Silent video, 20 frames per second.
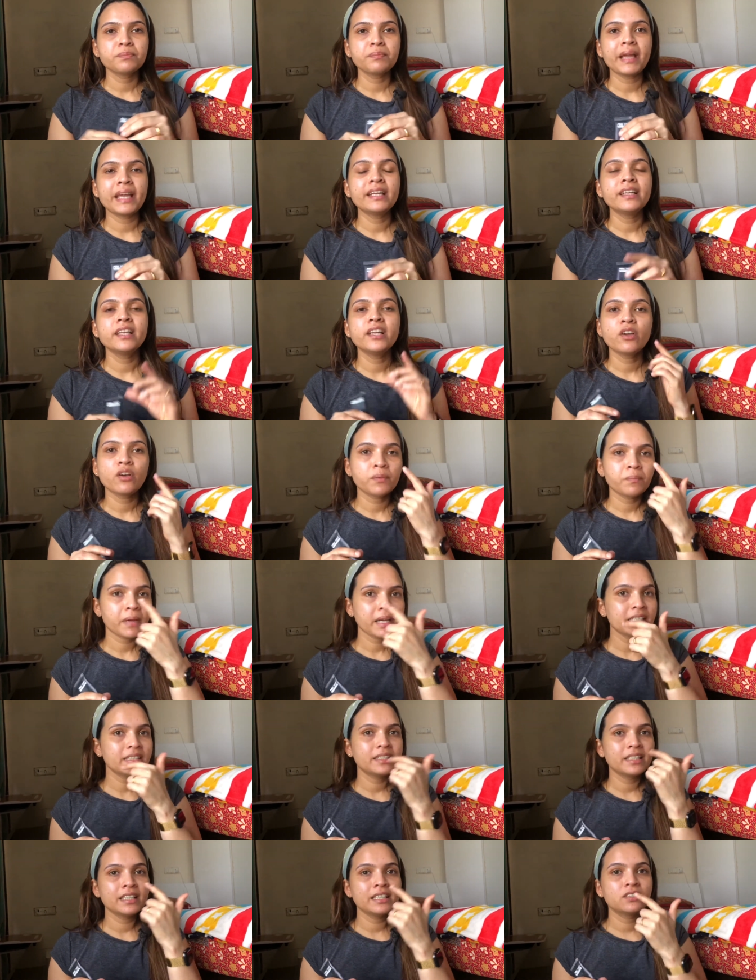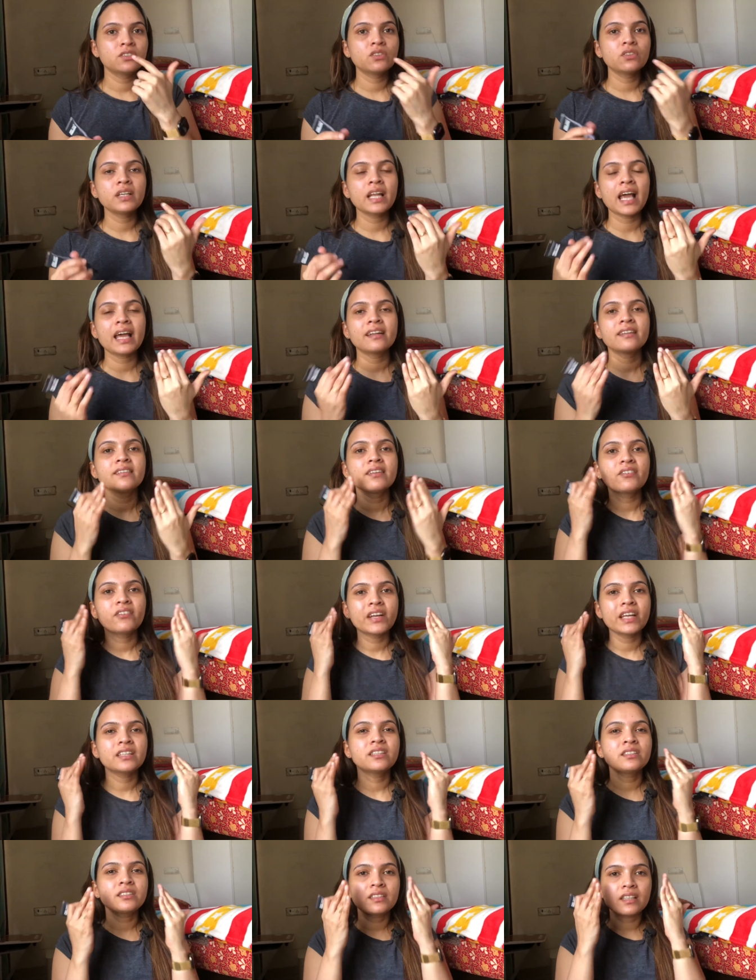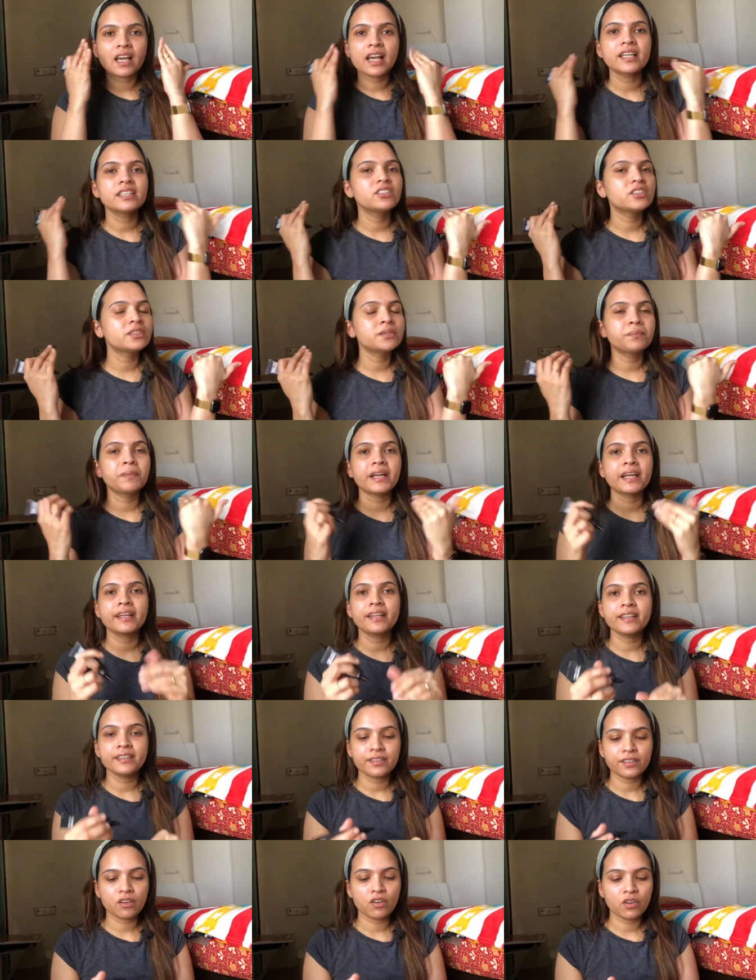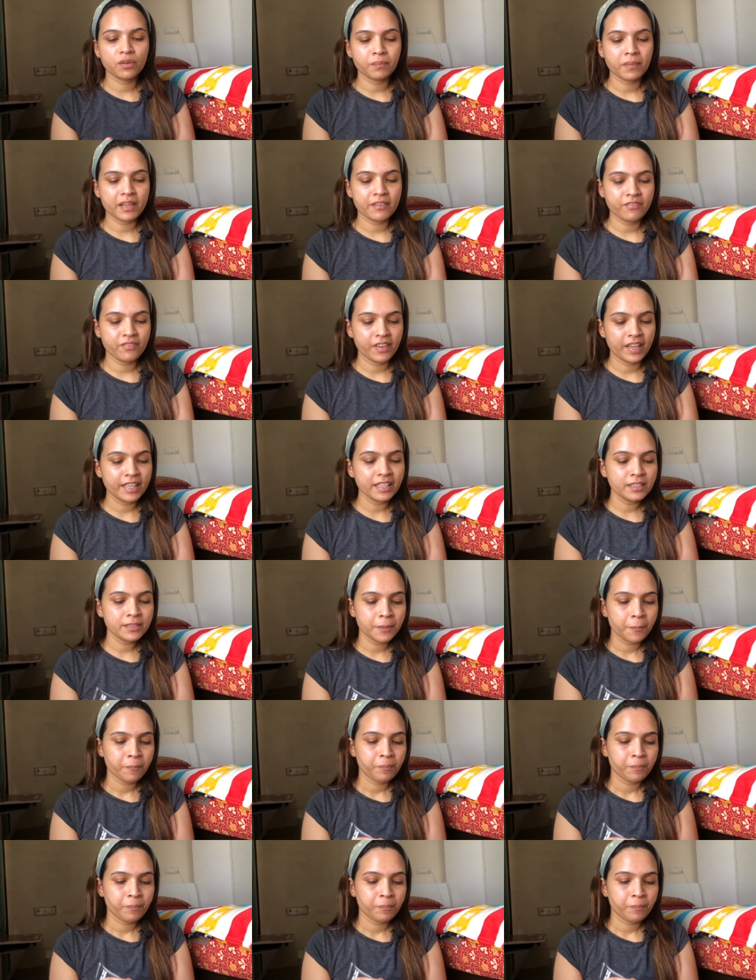mainly on my T-zone and the rest I just spread it on my face.